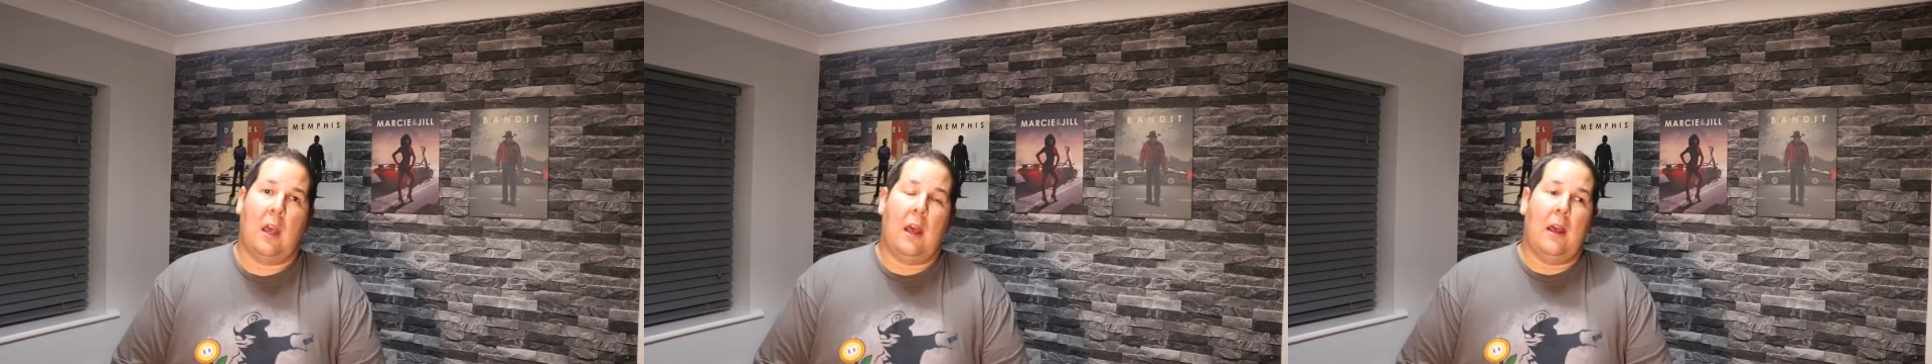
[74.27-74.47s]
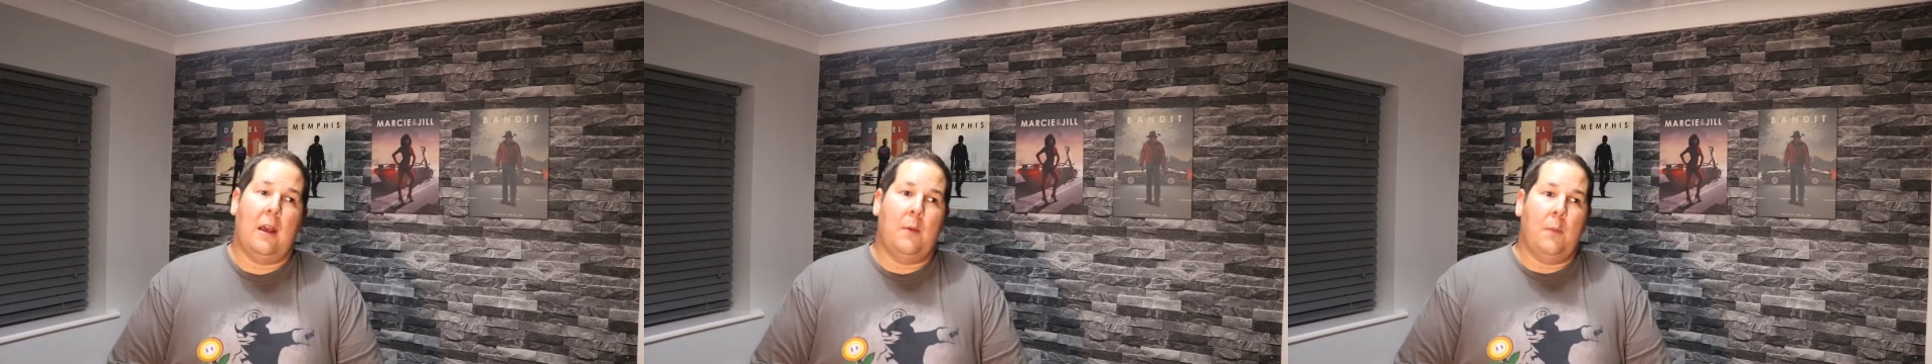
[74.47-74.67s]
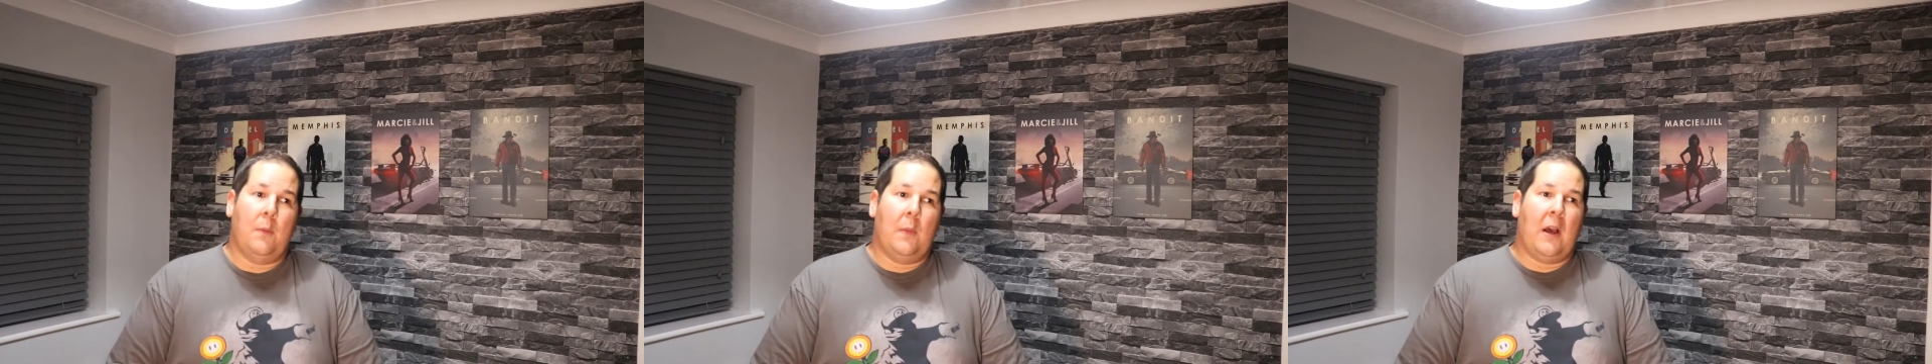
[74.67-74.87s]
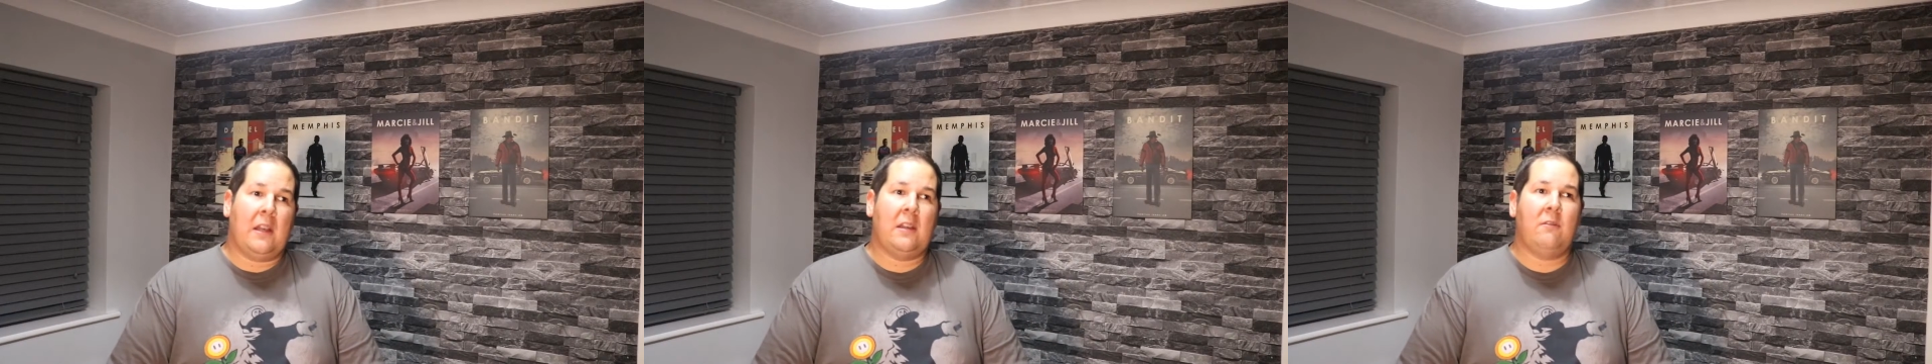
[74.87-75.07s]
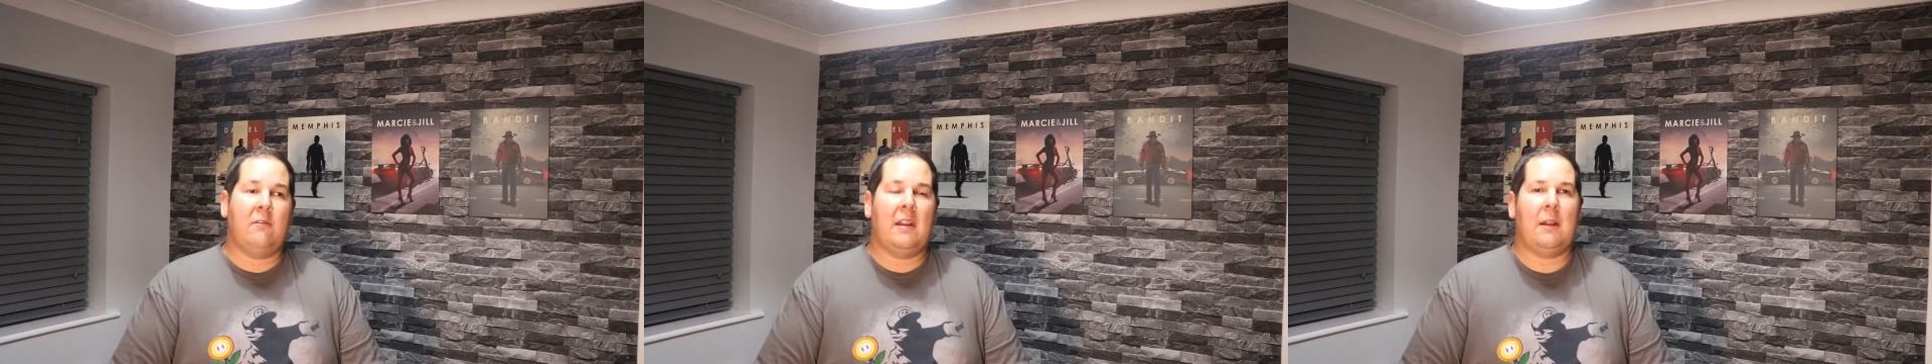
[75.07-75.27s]
I
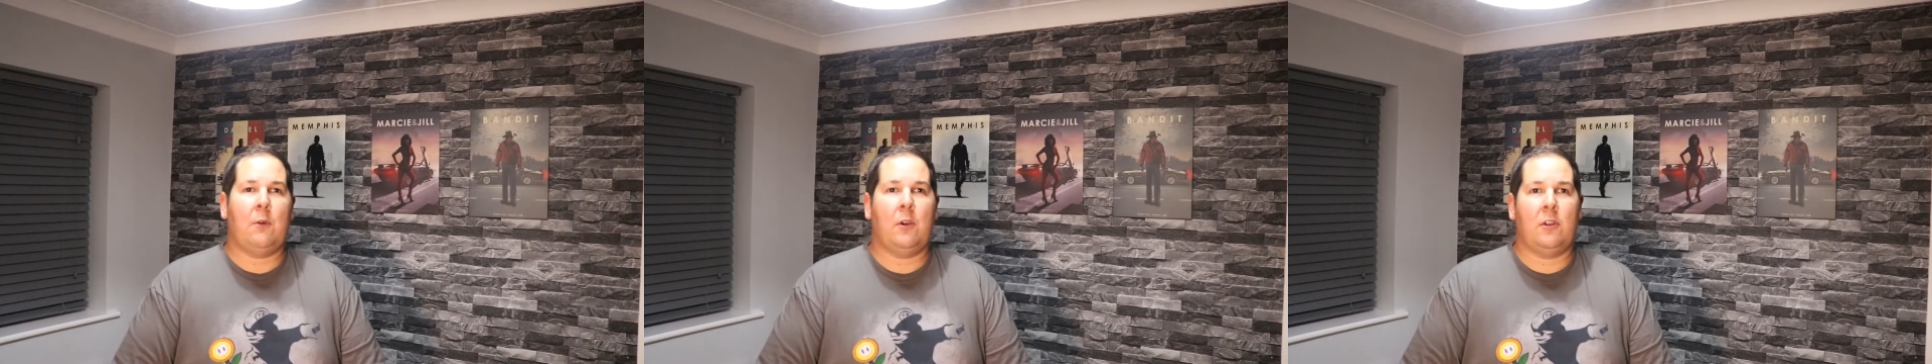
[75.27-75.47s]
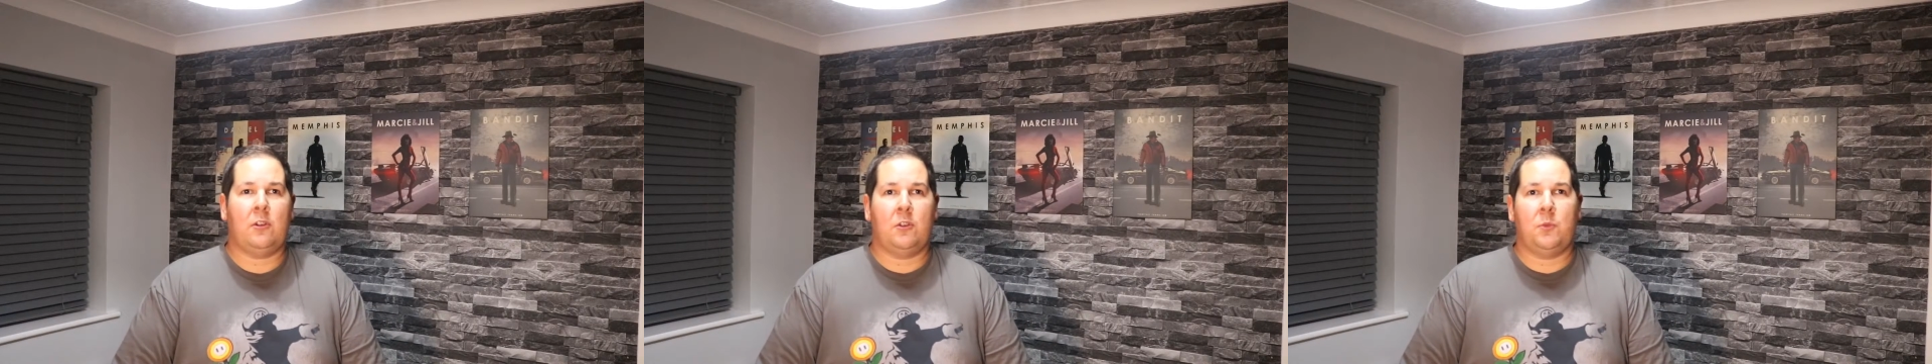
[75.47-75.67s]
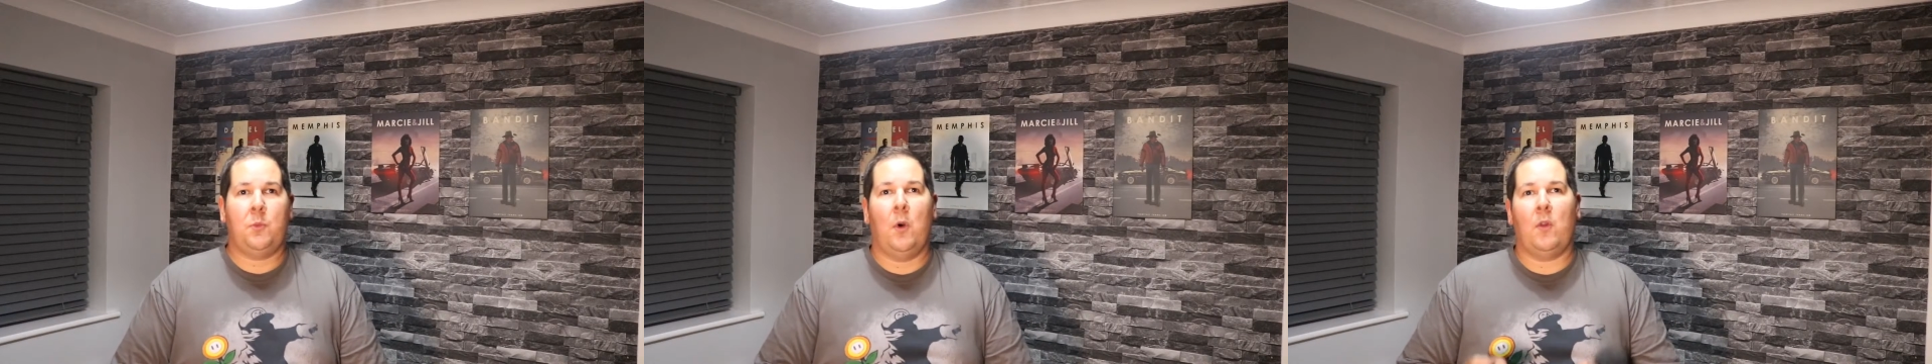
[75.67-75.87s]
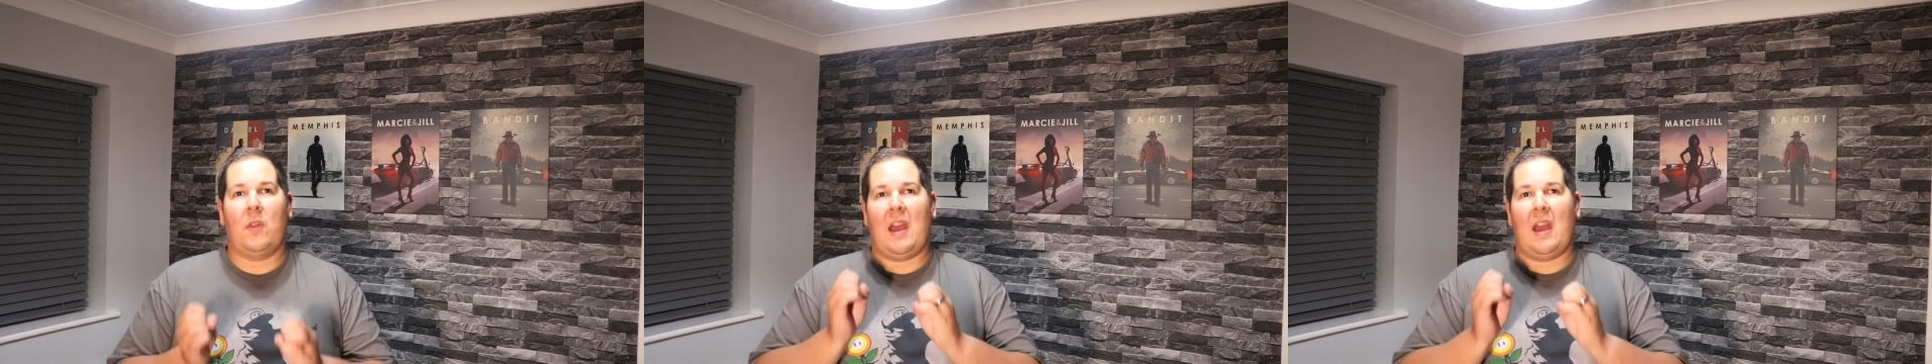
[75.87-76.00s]
didn't really want to just put